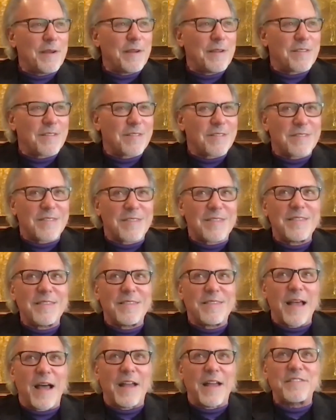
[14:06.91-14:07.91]
It's
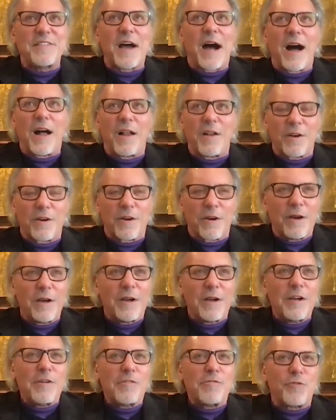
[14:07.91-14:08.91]
$1
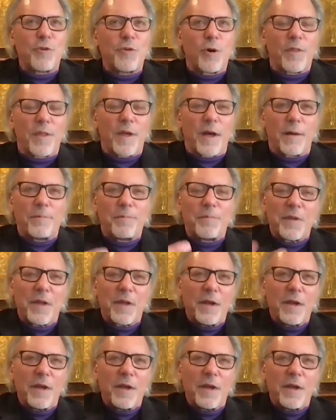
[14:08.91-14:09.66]
for the